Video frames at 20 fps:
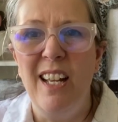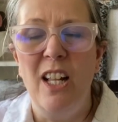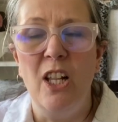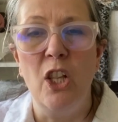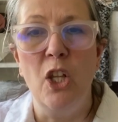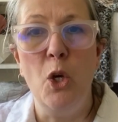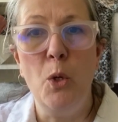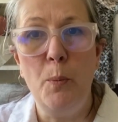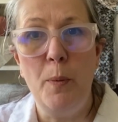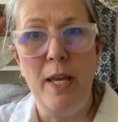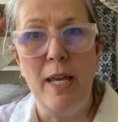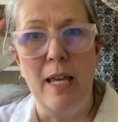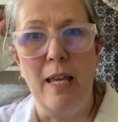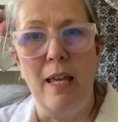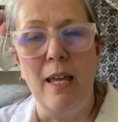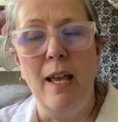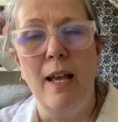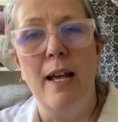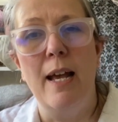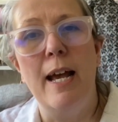
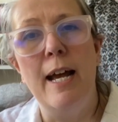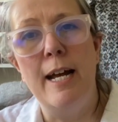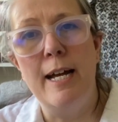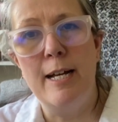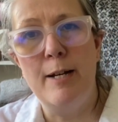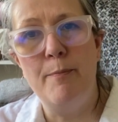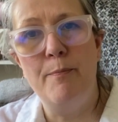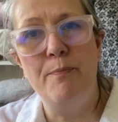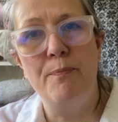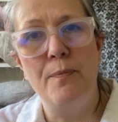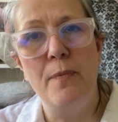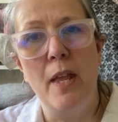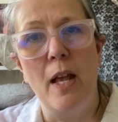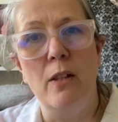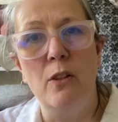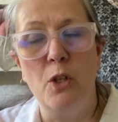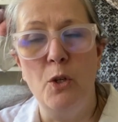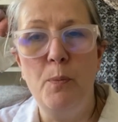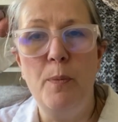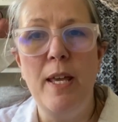Lopi.
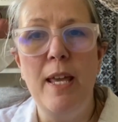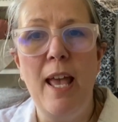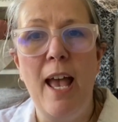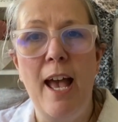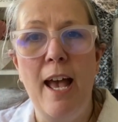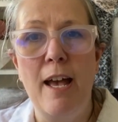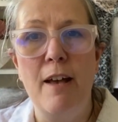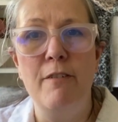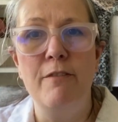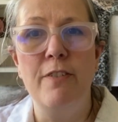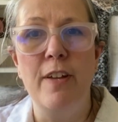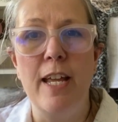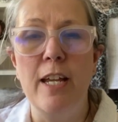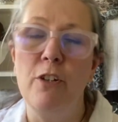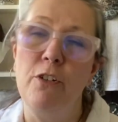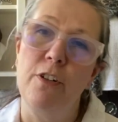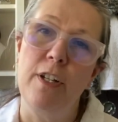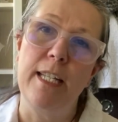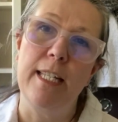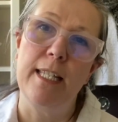Lopi have
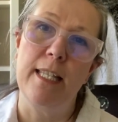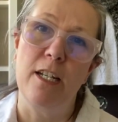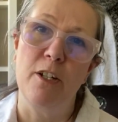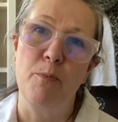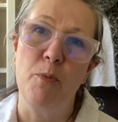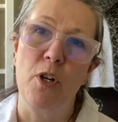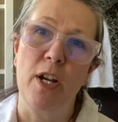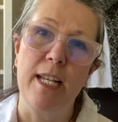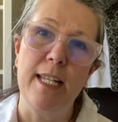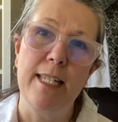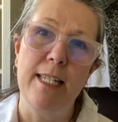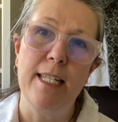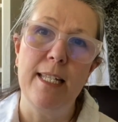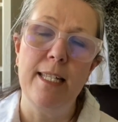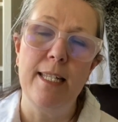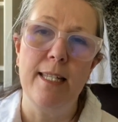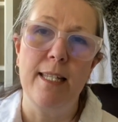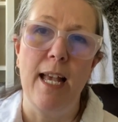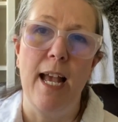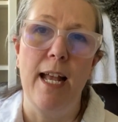increased their
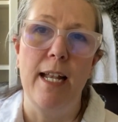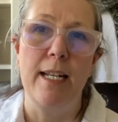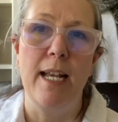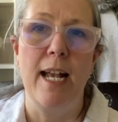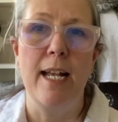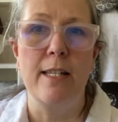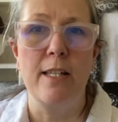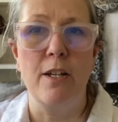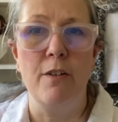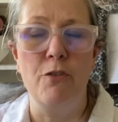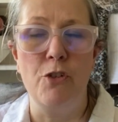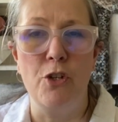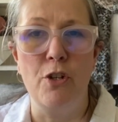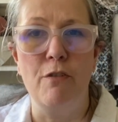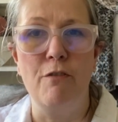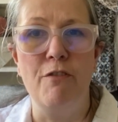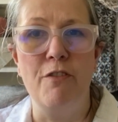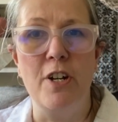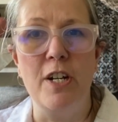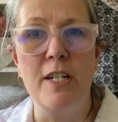prices, and as of June
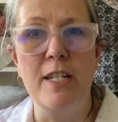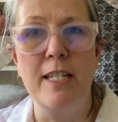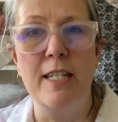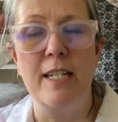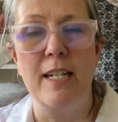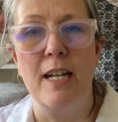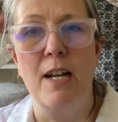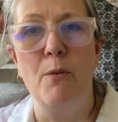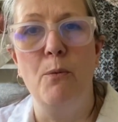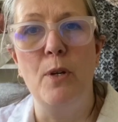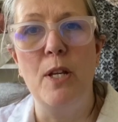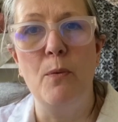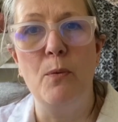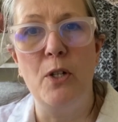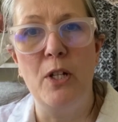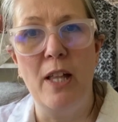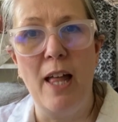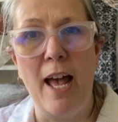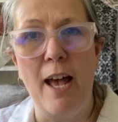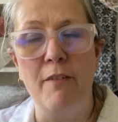1st, we
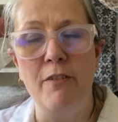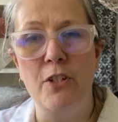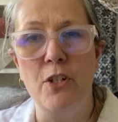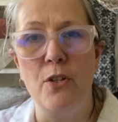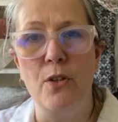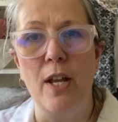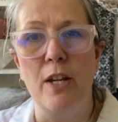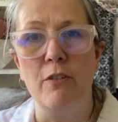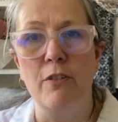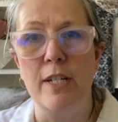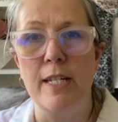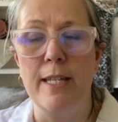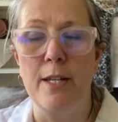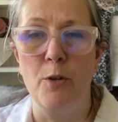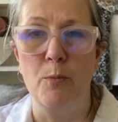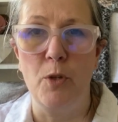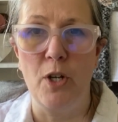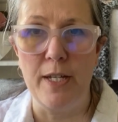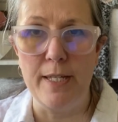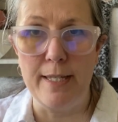will have to increase our
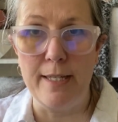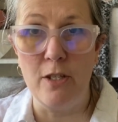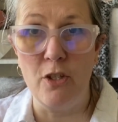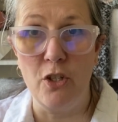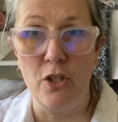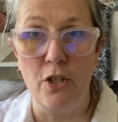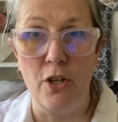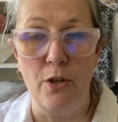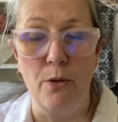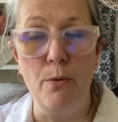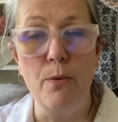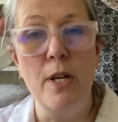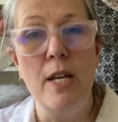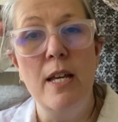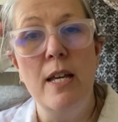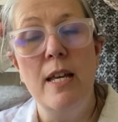prices too.